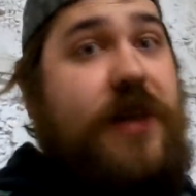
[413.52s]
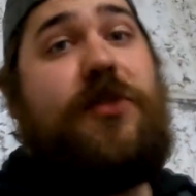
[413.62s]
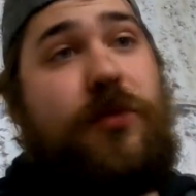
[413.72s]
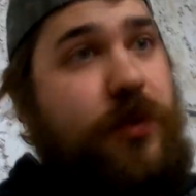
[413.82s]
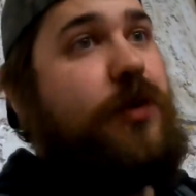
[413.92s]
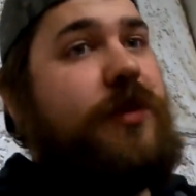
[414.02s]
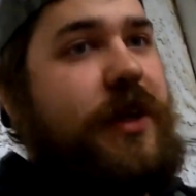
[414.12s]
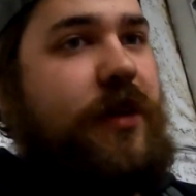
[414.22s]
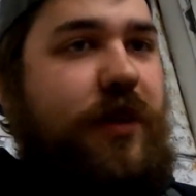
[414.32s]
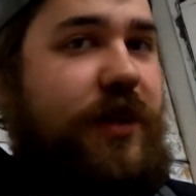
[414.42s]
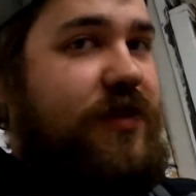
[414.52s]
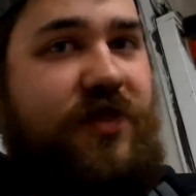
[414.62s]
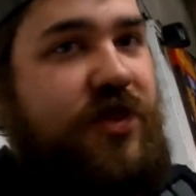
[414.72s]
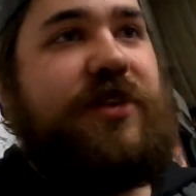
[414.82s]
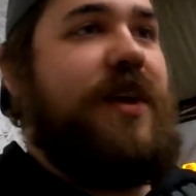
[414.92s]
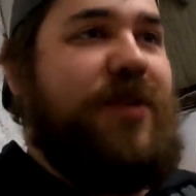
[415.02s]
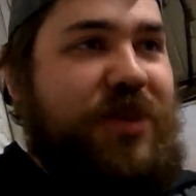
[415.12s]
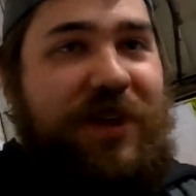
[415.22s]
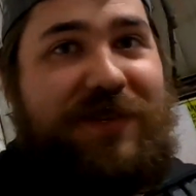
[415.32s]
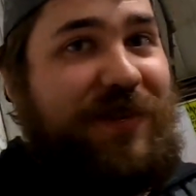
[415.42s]
is road legal. It's insured and
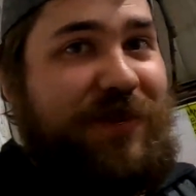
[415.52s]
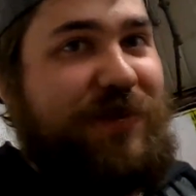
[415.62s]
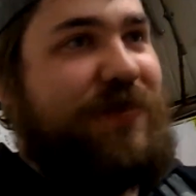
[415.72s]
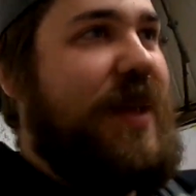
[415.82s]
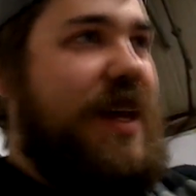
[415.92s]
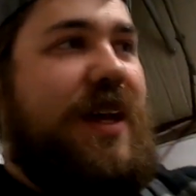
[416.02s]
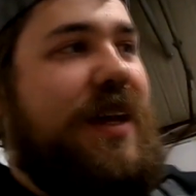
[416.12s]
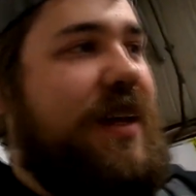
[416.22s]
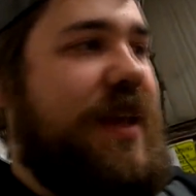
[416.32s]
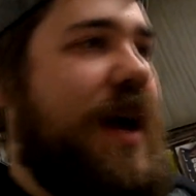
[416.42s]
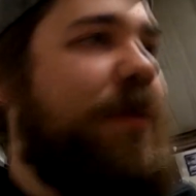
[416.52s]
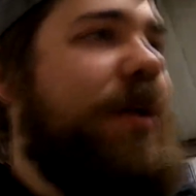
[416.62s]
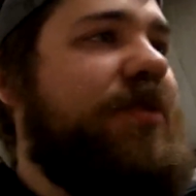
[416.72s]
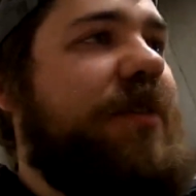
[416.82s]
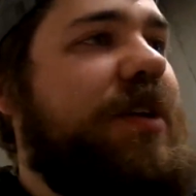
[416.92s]
everything, so yeah, I'm not driving